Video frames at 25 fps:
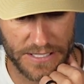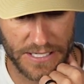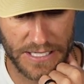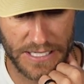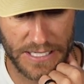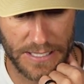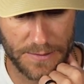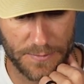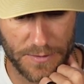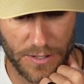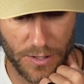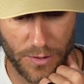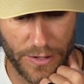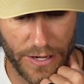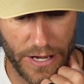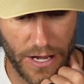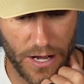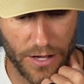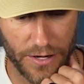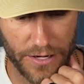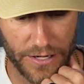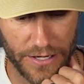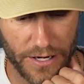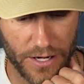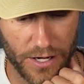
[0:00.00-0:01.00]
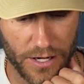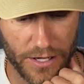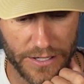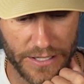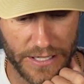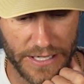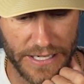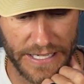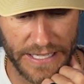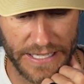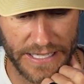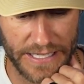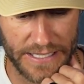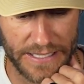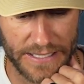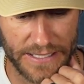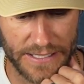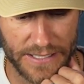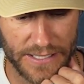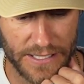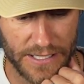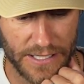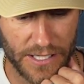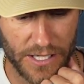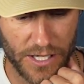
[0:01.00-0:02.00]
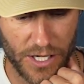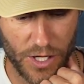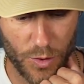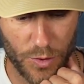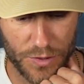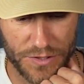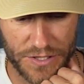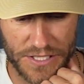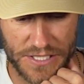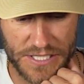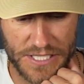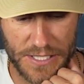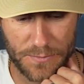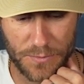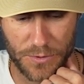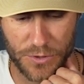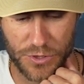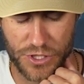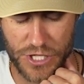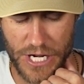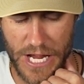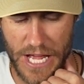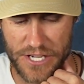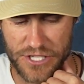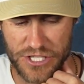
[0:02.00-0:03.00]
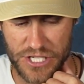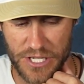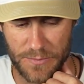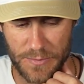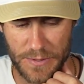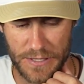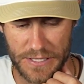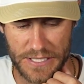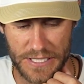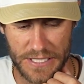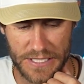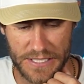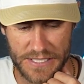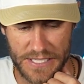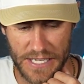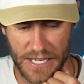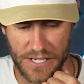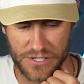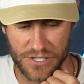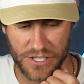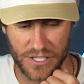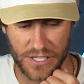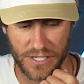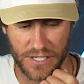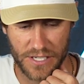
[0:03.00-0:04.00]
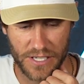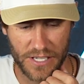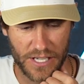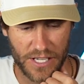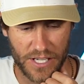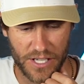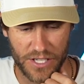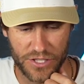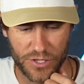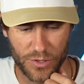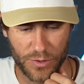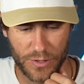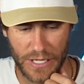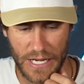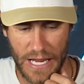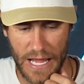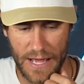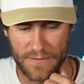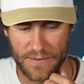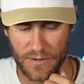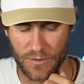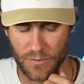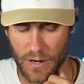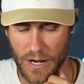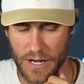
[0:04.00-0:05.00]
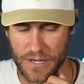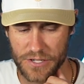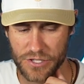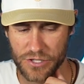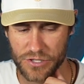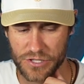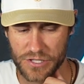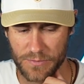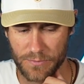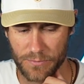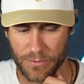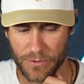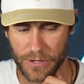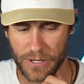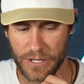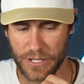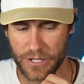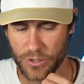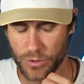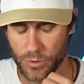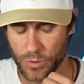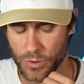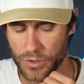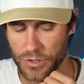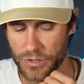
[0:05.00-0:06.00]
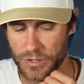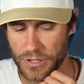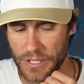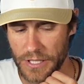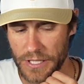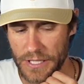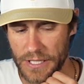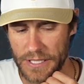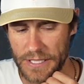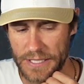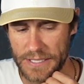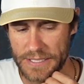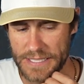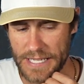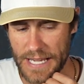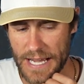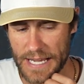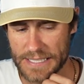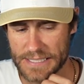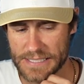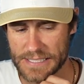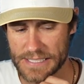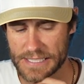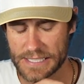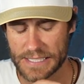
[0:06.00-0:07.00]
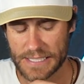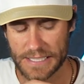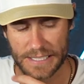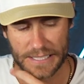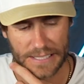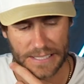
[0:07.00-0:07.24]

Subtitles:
can keep going on. And again, with the simple chat GPT session, you can have it write you some pretty cool text.